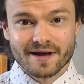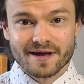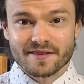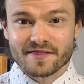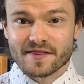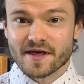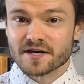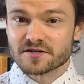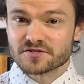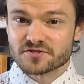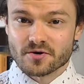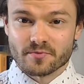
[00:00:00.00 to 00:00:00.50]

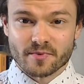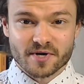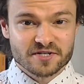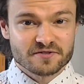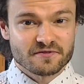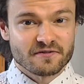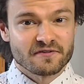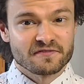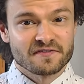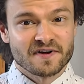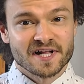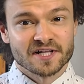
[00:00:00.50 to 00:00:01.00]
Thanks so much
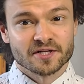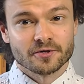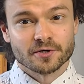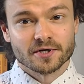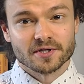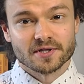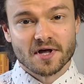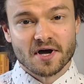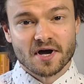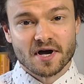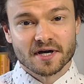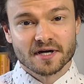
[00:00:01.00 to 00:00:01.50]
for following
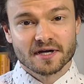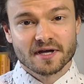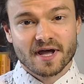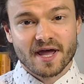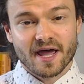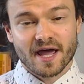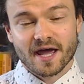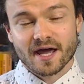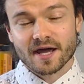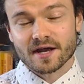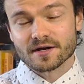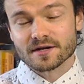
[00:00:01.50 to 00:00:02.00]
along,
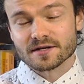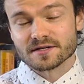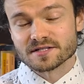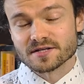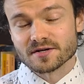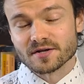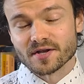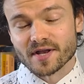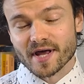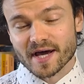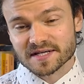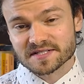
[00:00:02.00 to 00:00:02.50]
and
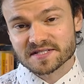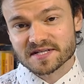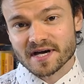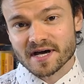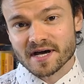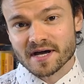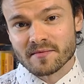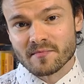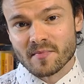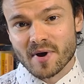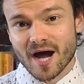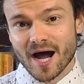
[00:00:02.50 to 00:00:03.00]
until next
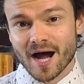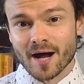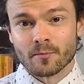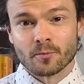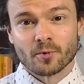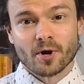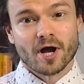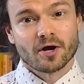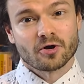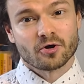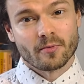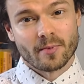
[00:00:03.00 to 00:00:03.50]
time, I'm
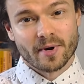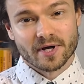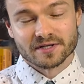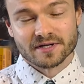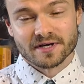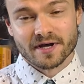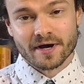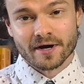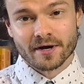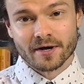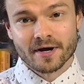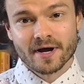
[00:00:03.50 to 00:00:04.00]
Rocco
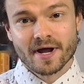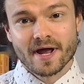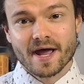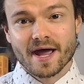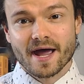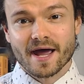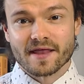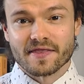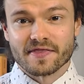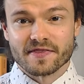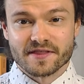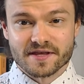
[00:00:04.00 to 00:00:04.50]
Buttliere,
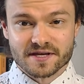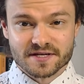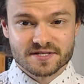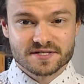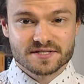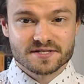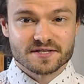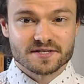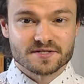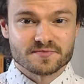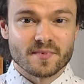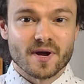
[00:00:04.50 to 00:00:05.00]
and
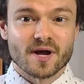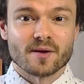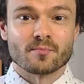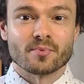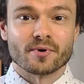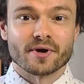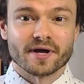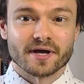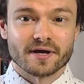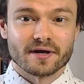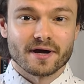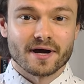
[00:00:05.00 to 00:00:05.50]
this is my
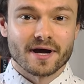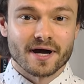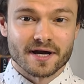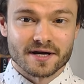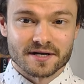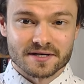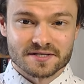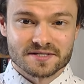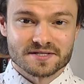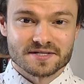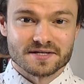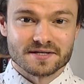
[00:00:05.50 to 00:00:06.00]
Brick
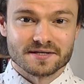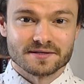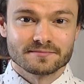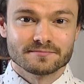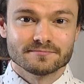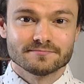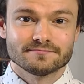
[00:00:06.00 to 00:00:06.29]
Odyssey.